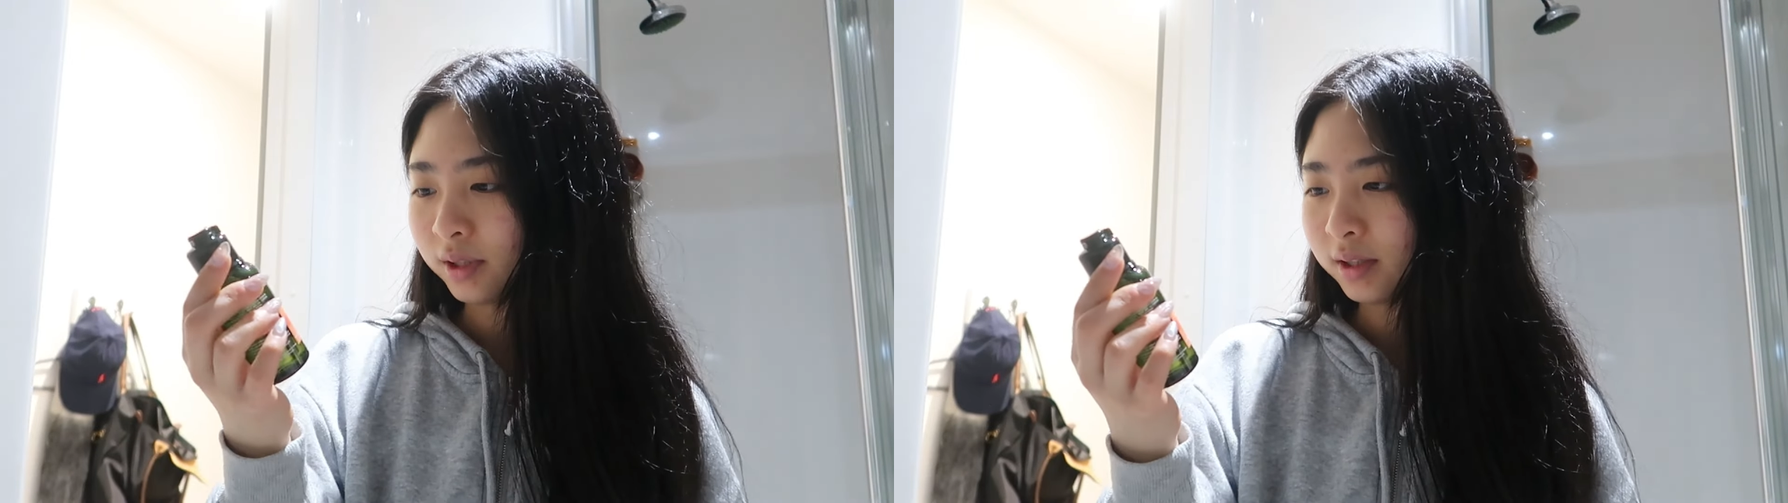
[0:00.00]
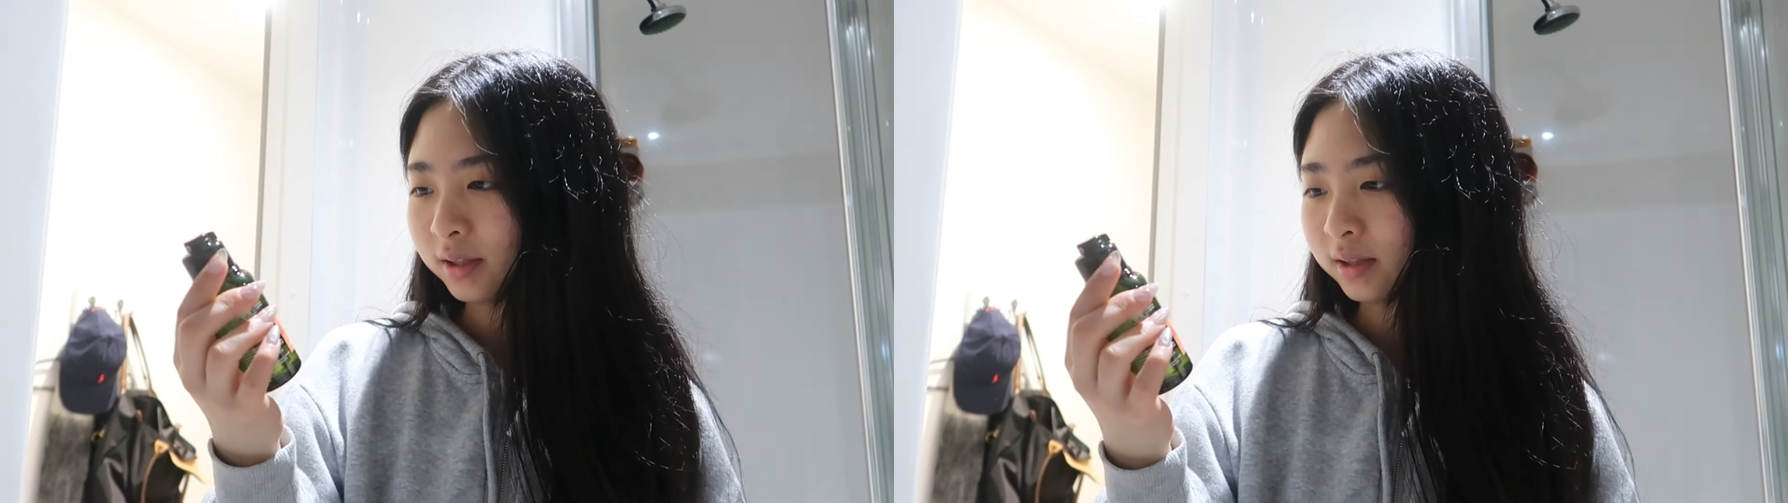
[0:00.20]

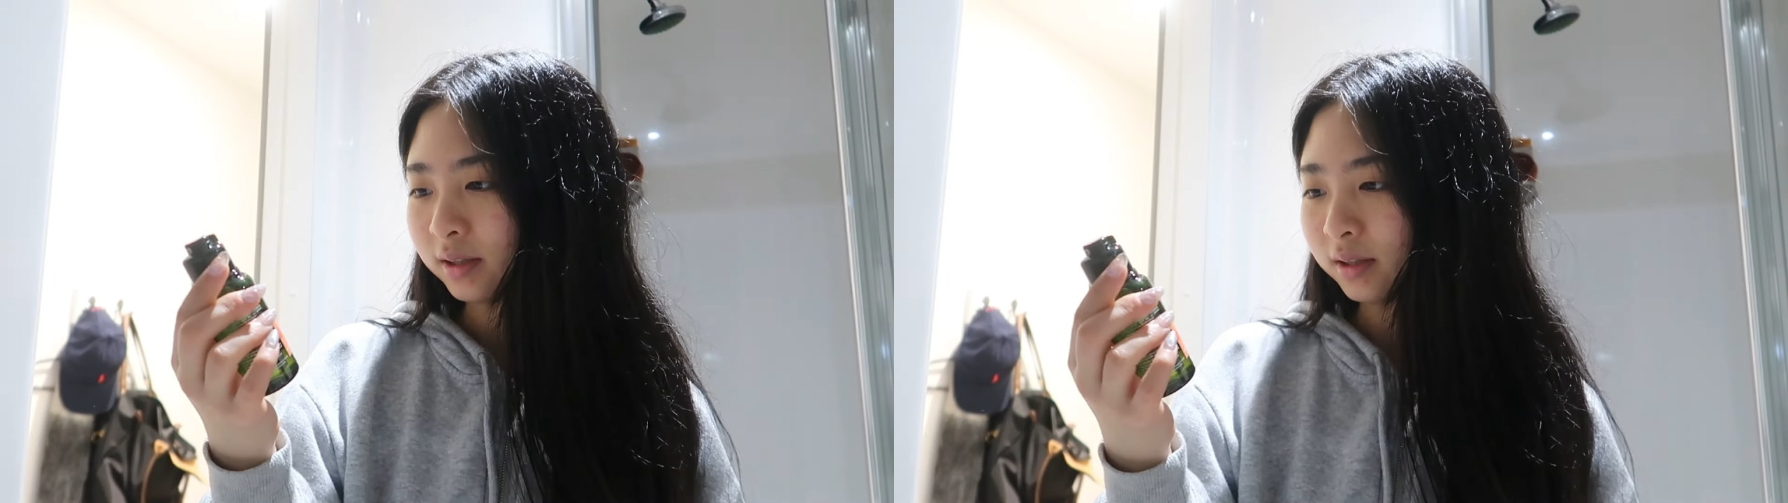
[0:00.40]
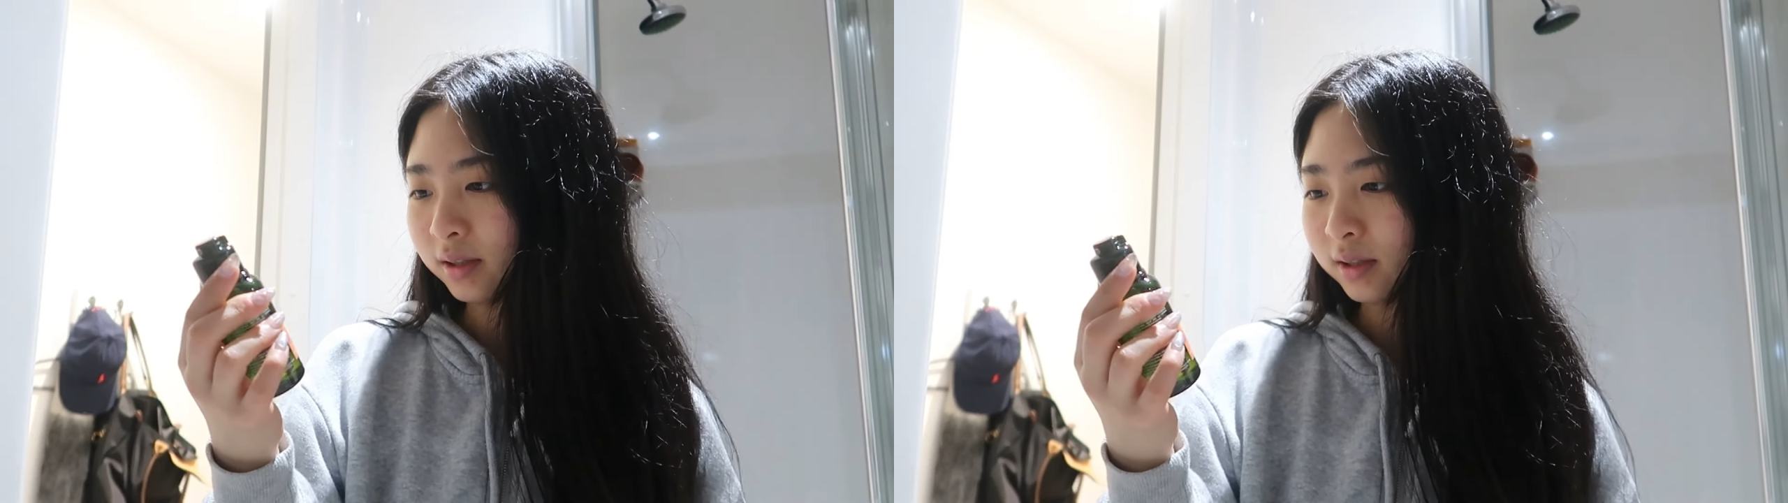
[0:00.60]
It's
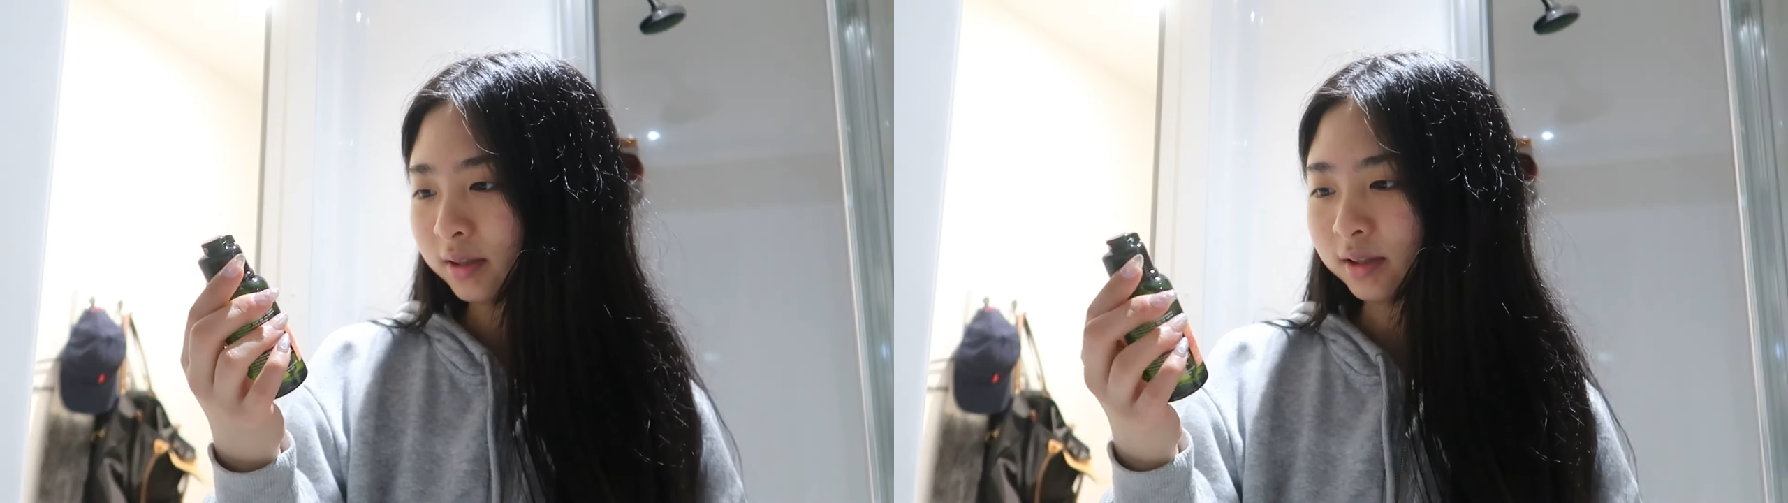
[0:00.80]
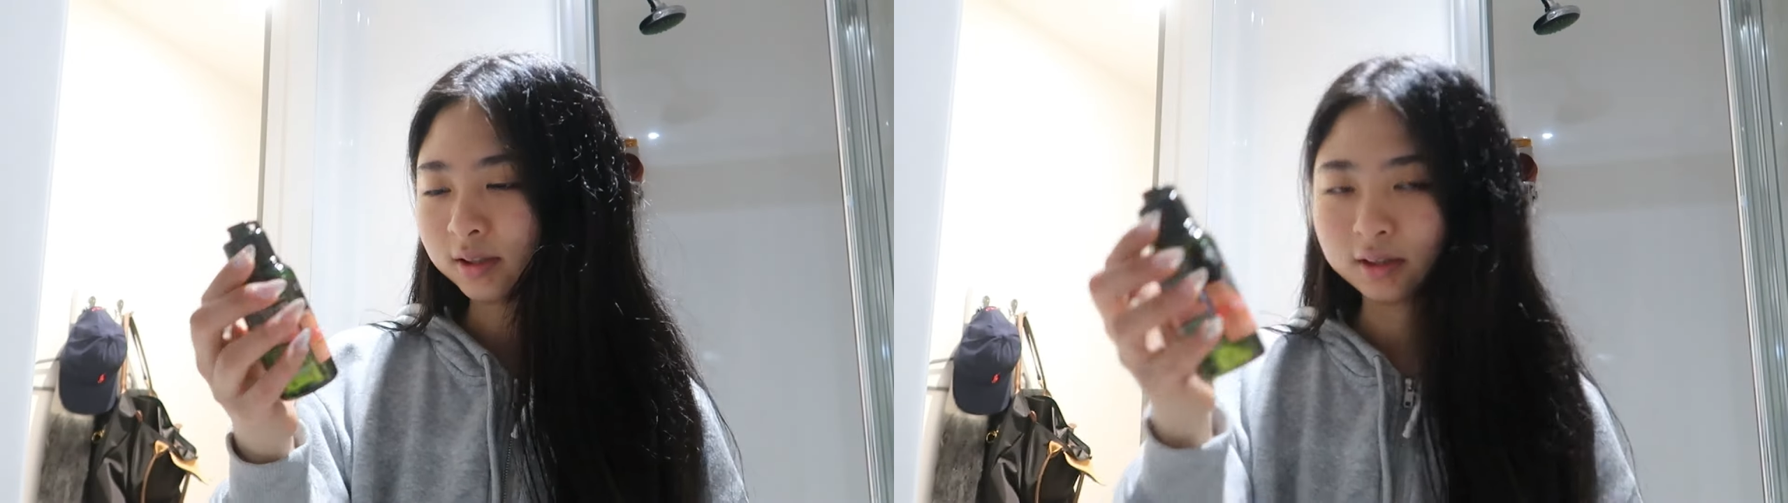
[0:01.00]

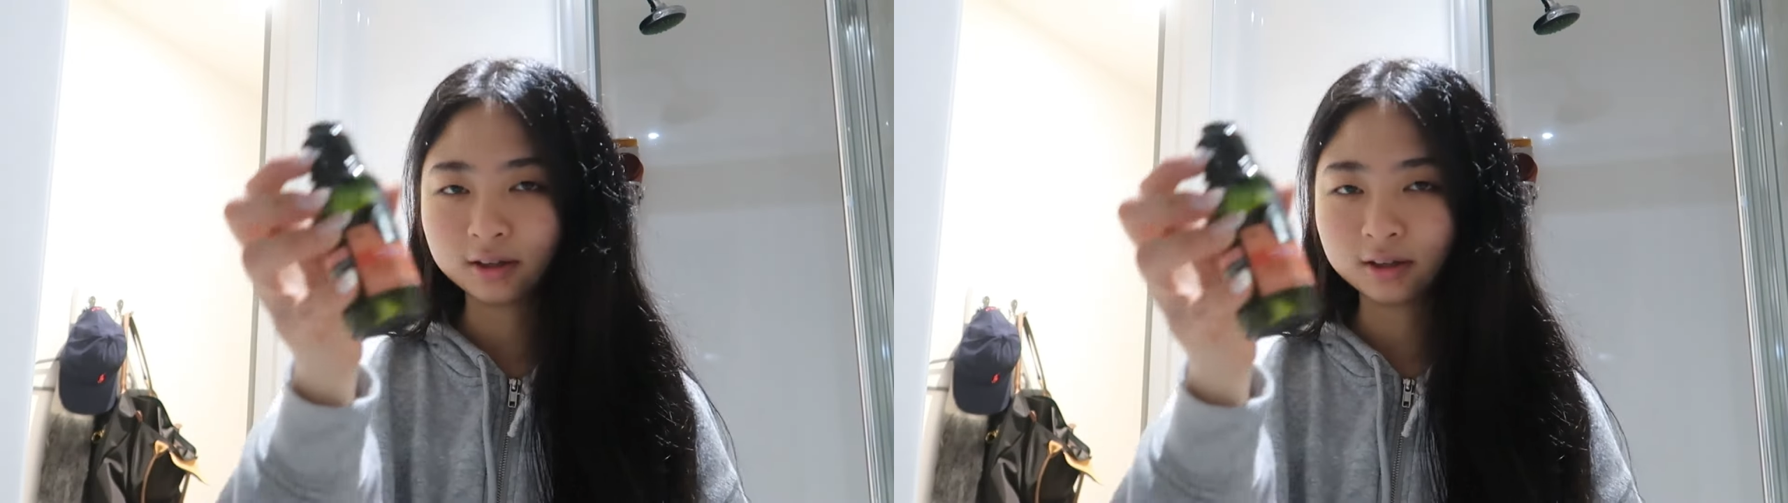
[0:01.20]
this